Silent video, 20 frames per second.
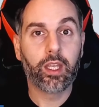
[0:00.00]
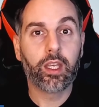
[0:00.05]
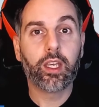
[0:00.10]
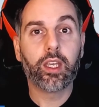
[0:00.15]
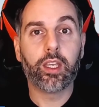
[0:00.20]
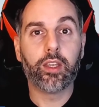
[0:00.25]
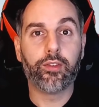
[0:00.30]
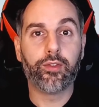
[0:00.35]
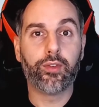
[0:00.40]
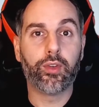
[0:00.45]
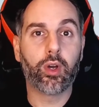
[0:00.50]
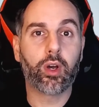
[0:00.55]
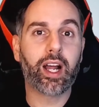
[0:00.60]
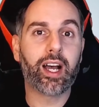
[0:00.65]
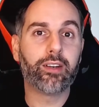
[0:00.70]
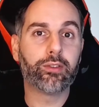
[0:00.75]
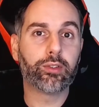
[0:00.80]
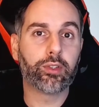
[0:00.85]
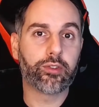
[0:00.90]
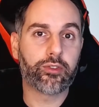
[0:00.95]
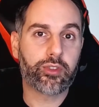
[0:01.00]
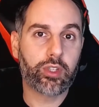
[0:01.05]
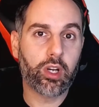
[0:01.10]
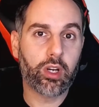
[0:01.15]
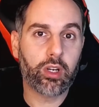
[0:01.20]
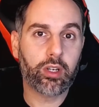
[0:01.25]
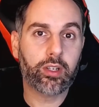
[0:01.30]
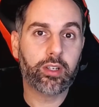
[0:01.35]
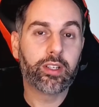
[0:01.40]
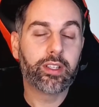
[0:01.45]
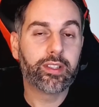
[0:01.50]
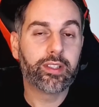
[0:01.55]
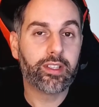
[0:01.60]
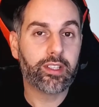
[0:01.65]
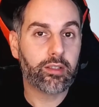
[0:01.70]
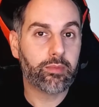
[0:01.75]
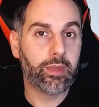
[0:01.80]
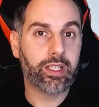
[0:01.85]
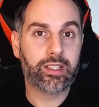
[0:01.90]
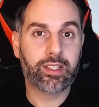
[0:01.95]
If you are out of stock,
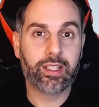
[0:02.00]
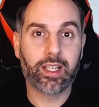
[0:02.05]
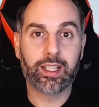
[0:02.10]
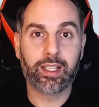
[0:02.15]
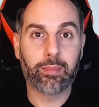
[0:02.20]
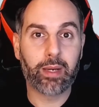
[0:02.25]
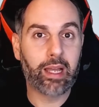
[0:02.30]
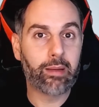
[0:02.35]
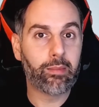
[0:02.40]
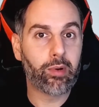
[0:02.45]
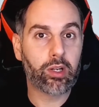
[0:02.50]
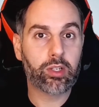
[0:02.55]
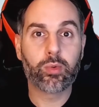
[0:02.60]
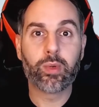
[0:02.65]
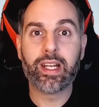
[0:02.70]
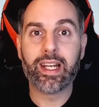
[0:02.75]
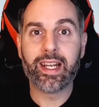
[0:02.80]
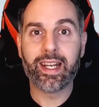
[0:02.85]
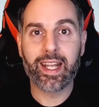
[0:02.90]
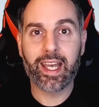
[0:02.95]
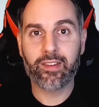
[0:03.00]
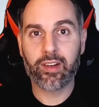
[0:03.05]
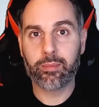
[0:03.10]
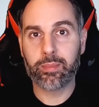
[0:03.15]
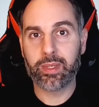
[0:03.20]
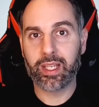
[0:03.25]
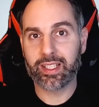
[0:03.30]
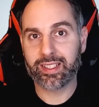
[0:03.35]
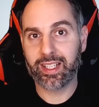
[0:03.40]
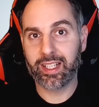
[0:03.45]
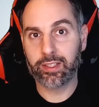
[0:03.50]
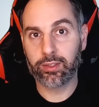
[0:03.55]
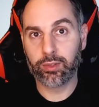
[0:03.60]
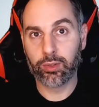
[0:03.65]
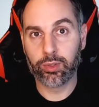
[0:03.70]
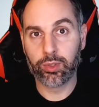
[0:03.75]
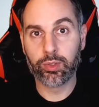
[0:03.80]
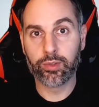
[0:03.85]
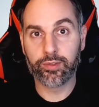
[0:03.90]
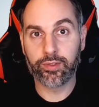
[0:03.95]
this means that the Buy Box will never be assigned
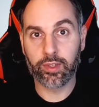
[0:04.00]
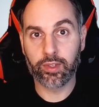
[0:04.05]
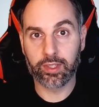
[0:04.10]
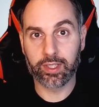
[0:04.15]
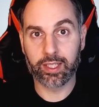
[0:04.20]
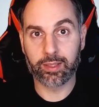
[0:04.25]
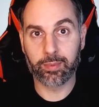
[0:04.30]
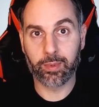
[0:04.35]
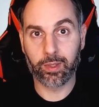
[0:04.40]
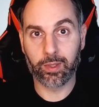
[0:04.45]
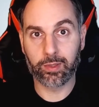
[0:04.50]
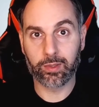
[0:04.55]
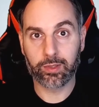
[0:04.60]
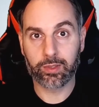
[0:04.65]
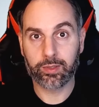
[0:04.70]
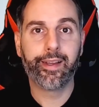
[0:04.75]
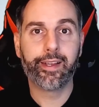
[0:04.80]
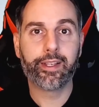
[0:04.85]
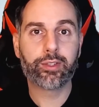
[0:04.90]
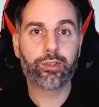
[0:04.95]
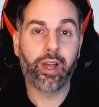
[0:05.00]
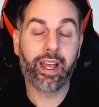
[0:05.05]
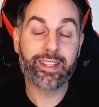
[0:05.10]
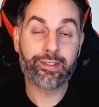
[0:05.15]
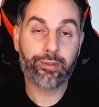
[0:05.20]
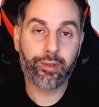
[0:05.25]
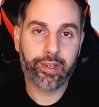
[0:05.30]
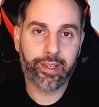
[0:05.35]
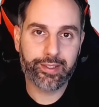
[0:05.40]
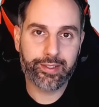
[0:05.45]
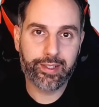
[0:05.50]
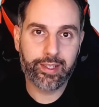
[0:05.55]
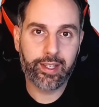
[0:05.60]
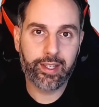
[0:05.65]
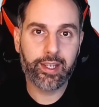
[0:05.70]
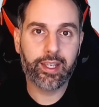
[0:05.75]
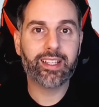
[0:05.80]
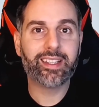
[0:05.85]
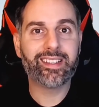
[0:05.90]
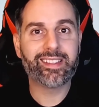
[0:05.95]
to you for that product. So as you can
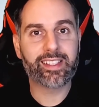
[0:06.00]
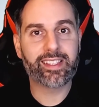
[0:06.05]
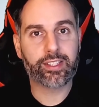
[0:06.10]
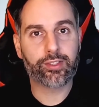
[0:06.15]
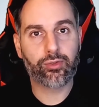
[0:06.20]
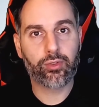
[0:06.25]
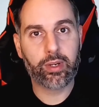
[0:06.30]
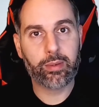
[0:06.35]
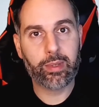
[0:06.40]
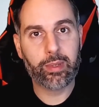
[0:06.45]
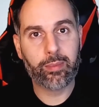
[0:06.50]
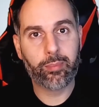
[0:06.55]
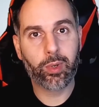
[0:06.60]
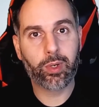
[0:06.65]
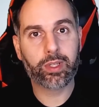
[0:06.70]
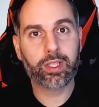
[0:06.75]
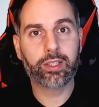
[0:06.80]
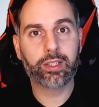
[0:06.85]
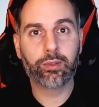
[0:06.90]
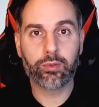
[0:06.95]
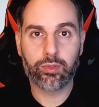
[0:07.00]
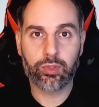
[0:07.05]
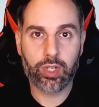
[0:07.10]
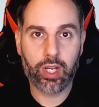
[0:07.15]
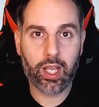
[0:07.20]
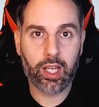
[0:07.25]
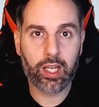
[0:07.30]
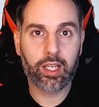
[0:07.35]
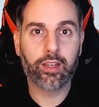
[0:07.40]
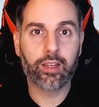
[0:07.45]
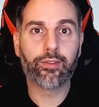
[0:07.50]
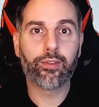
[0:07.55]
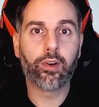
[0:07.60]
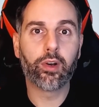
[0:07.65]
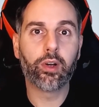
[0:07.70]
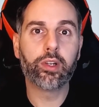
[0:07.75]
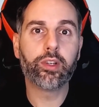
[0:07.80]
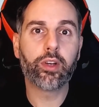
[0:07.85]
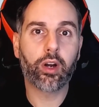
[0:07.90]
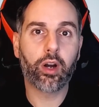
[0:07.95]
see, it is extremely important to check if
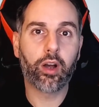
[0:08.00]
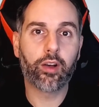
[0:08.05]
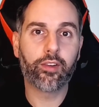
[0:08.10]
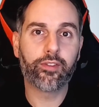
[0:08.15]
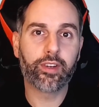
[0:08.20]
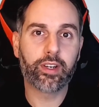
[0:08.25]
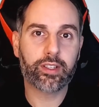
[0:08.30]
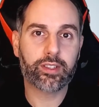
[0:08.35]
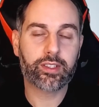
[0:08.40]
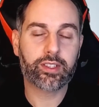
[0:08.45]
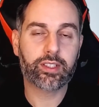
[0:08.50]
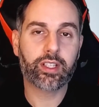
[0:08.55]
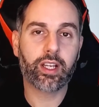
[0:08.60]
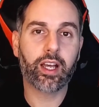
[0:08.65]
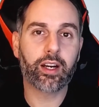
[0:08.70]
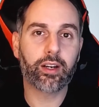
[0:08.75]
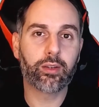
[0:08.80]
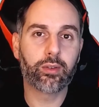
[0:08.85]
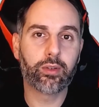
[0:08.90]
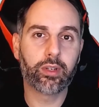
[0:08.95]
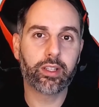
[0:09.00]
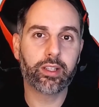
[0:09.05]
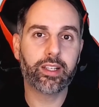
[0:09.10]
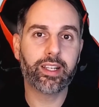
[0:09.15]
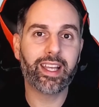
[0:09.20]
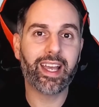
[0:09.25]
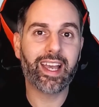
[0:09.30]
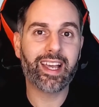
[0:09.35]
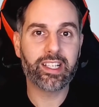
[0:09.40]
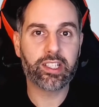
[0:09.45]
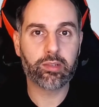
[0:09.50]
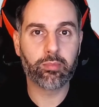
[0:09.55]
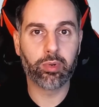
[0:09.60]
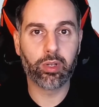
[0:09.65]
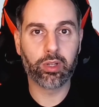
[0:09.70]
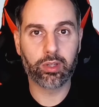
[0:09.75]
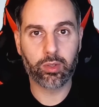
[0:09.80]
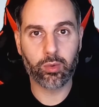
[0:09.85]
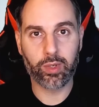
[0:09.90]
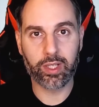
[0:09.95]
all your offers are currently
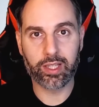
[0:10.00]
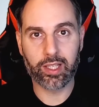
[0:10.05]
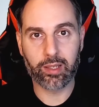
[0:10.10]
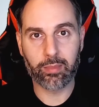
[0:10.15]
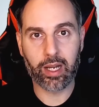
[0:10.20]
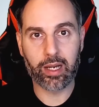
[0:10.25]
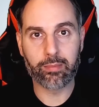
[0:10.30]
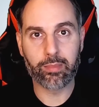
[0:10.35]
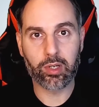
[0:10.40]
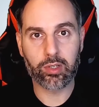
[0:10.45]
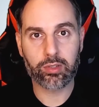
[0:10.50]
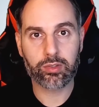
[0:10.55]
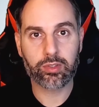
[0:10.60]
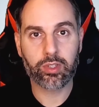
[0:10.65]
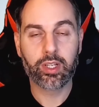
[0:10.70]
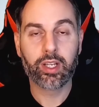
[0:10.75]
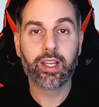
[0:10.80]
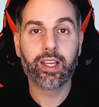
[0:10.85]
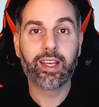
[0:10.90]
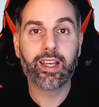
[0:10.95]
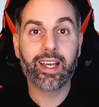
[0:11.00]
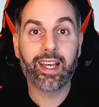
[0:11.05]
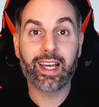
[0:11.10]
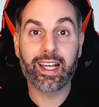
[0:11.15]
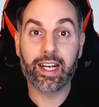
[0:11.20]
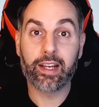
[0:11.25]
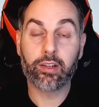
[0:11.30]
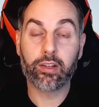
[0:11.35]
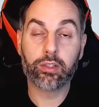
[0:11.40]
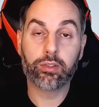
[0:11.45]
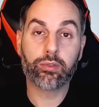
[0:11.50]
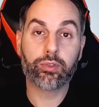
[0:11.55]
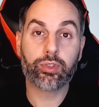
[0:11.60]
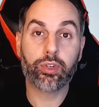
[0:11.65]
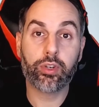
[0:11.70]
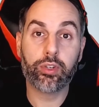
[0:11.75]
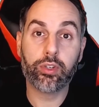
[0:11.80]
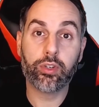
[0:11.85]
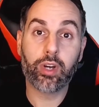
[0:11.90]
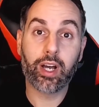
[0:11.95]
eligible to win the Buy Box. And I'm going to
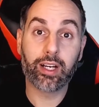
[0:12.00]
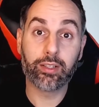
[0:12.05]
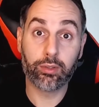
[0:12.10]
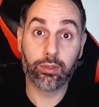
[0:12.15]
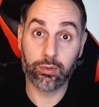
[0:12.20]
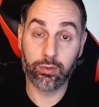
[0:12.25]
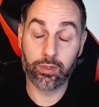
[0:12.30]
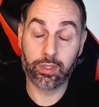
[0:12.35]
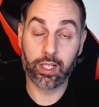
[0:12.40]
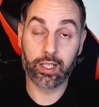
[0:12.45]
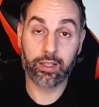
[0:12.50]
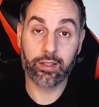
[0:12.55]
show you how to do that.